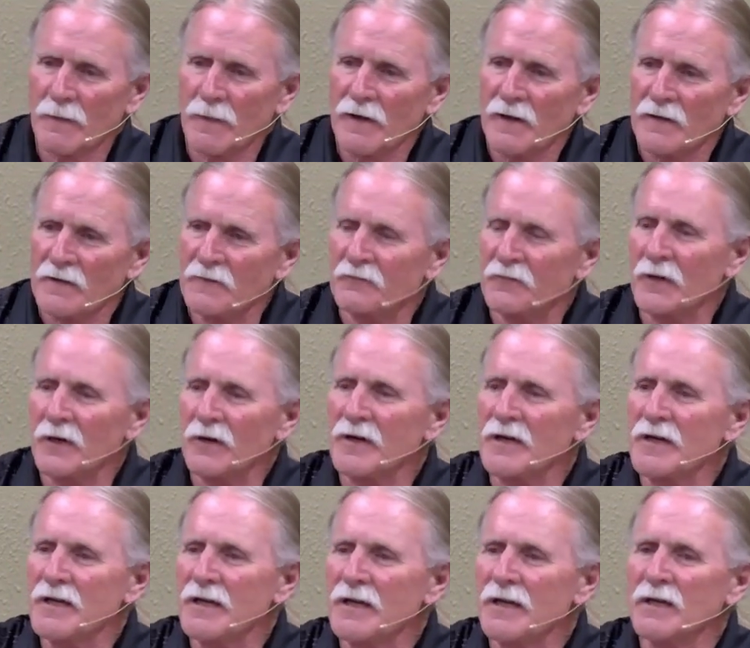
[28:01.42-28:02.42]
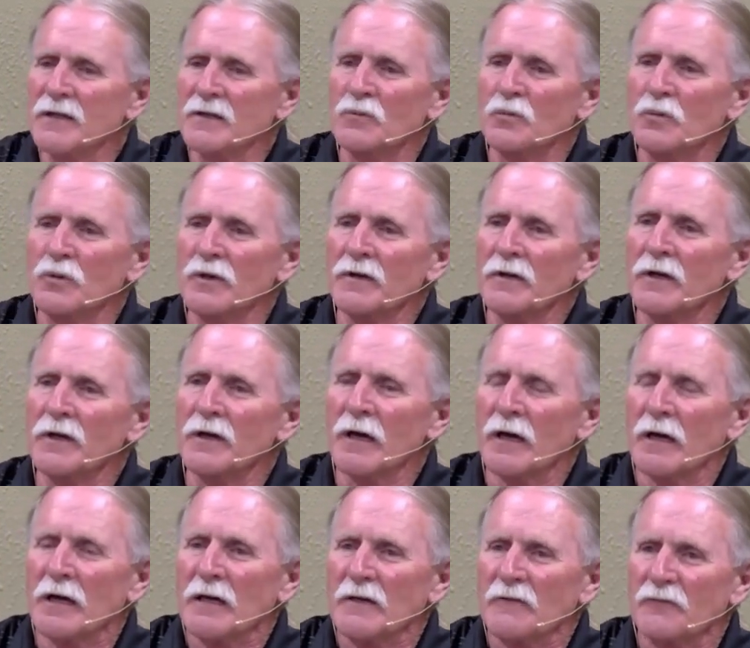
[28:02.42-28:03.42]
The very end, when the
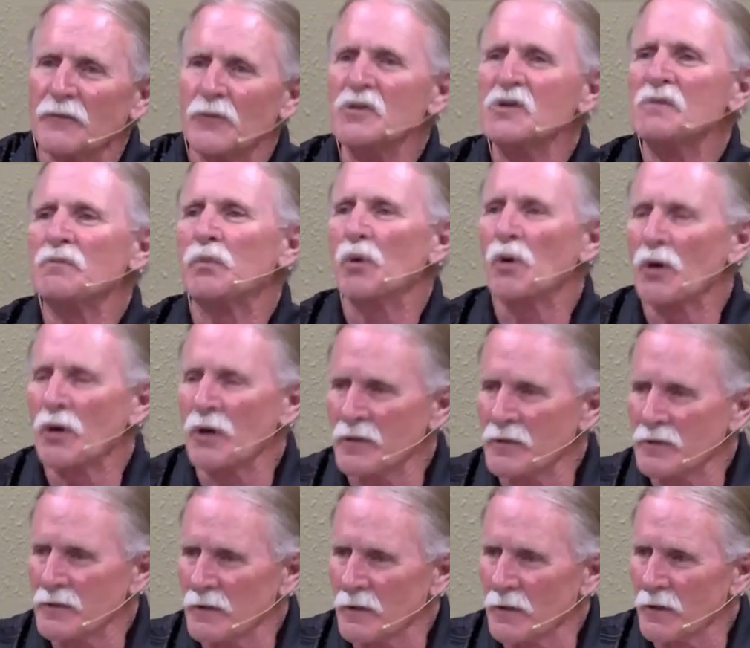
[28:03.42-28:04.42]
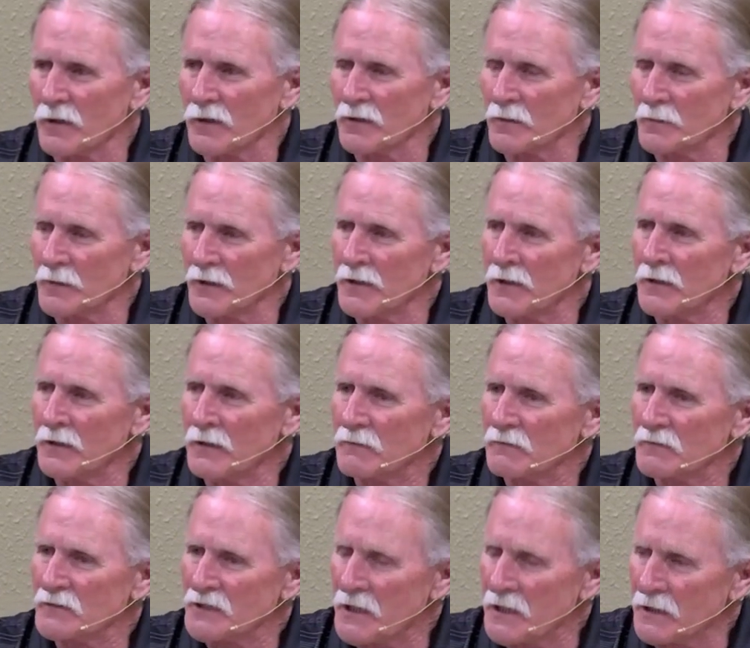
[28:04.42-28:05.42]
firstborn are going to be
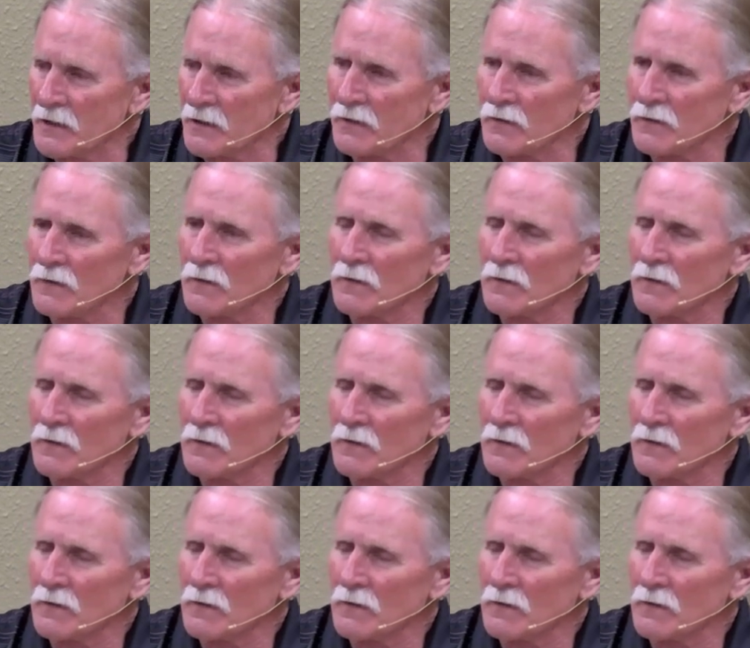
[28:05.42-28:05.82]
taken.